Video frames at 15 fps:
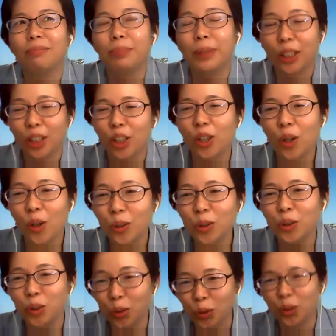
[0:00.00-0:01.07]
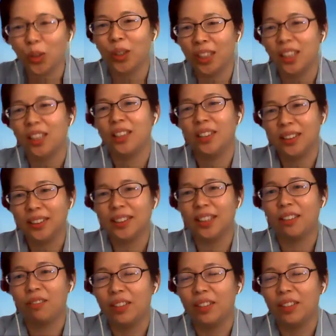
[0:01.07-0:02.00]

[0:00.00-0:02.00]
be close to your inner self.